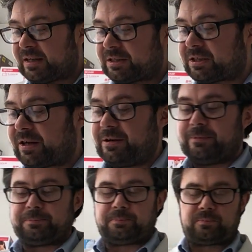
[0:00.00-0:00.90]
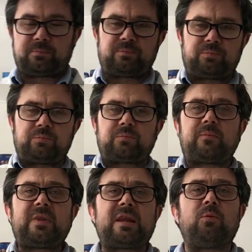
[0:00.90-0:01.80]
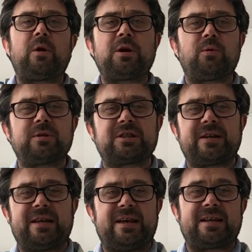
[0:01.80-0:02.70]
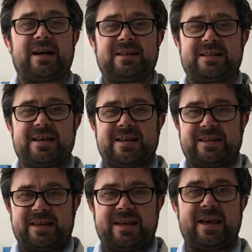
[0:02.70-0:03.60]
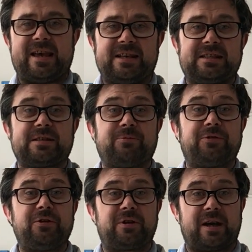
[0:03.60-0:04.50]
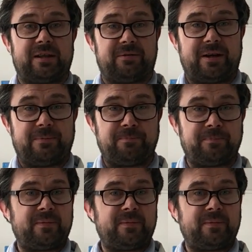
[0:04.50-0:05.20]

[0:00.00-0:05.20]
So, what you also need, ideally, is some food colouring.